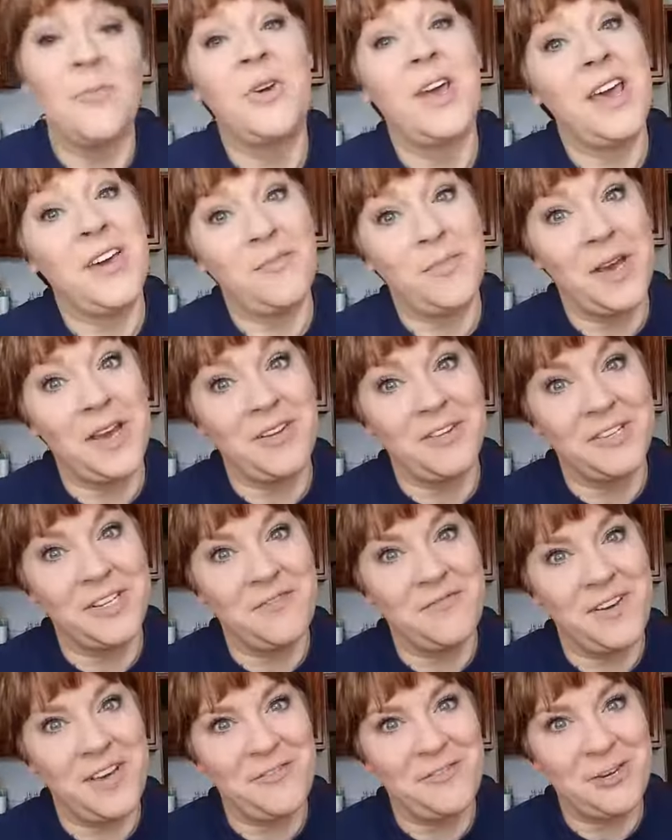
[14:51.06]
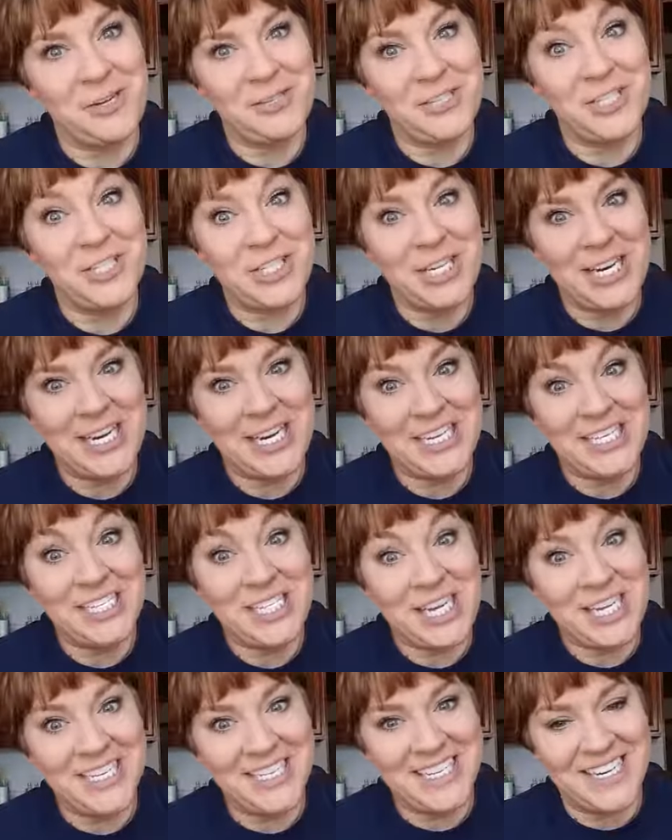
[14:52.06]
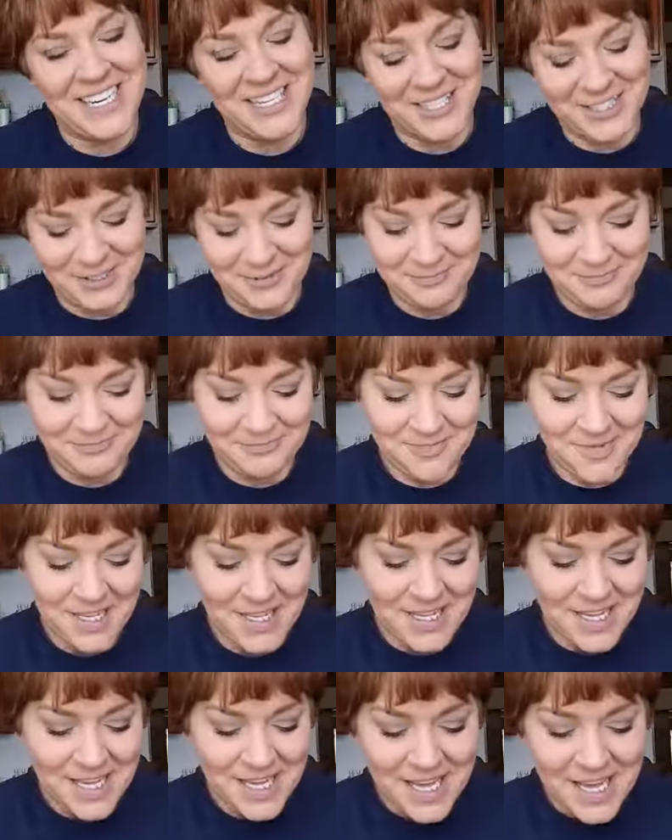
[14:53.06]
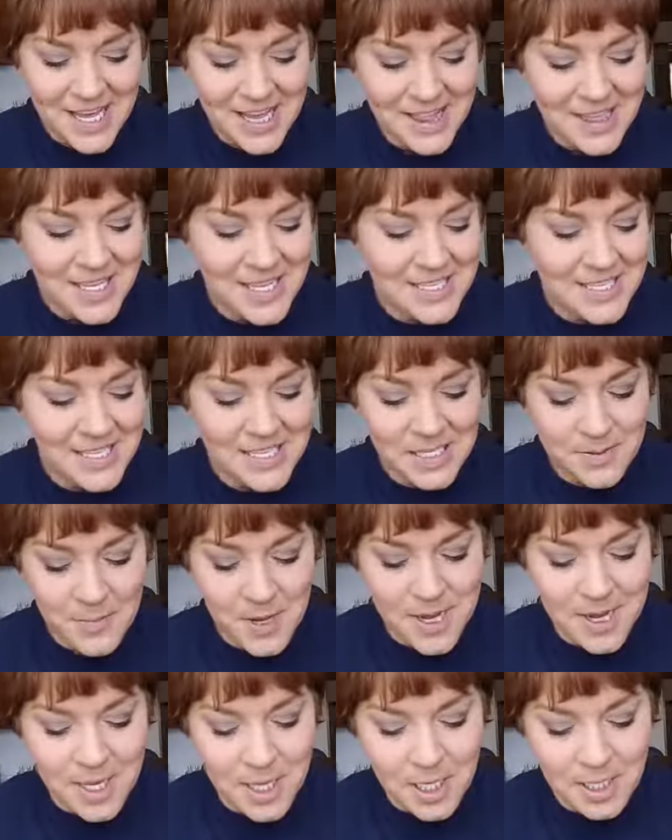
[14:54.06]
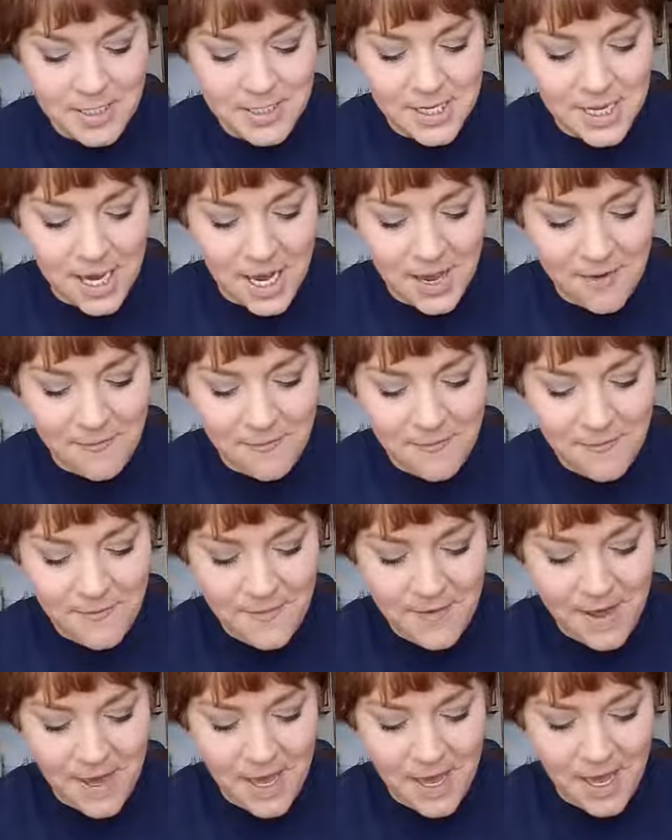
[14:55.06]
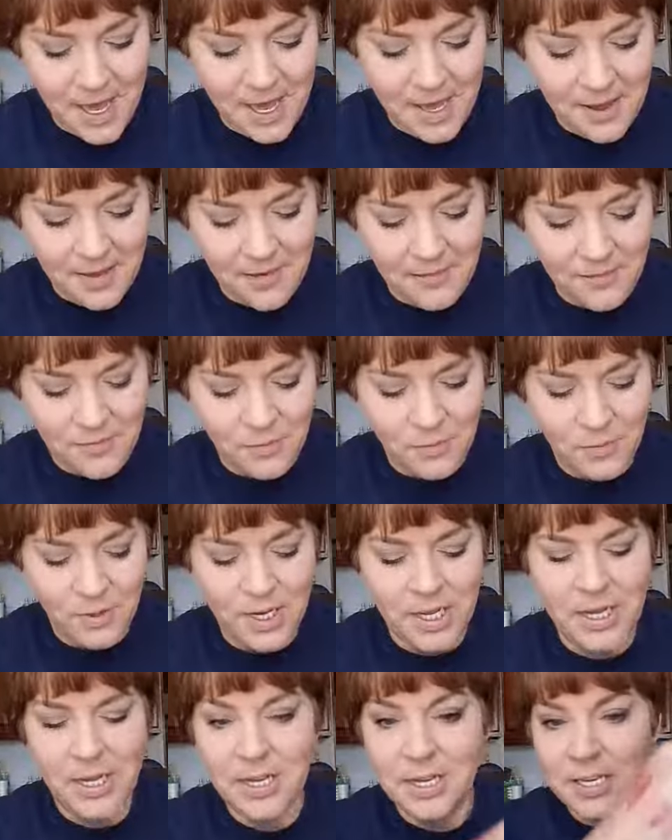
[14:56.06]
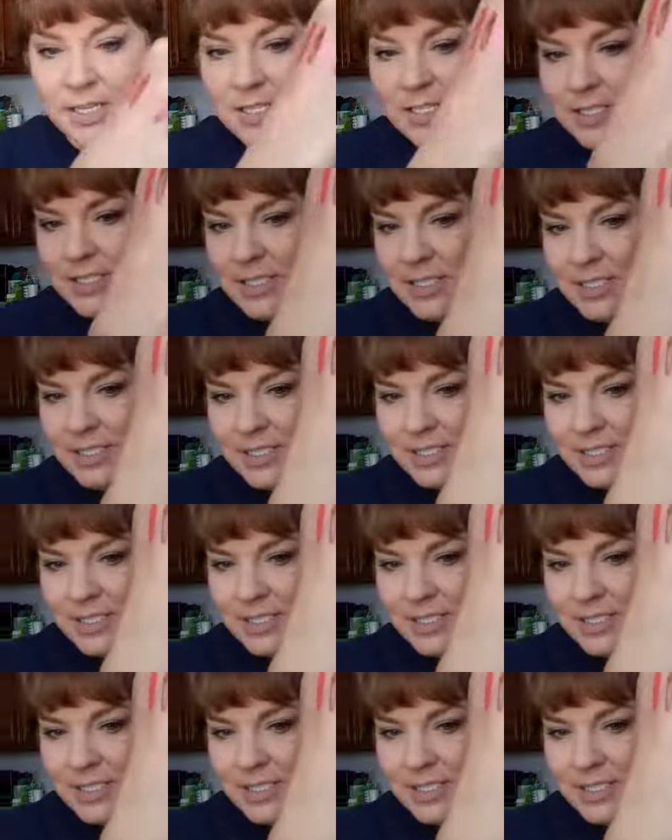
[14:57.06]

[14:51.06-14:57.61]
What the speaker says: then we have my all-time favorite, Chandel. This is my all-time favorite.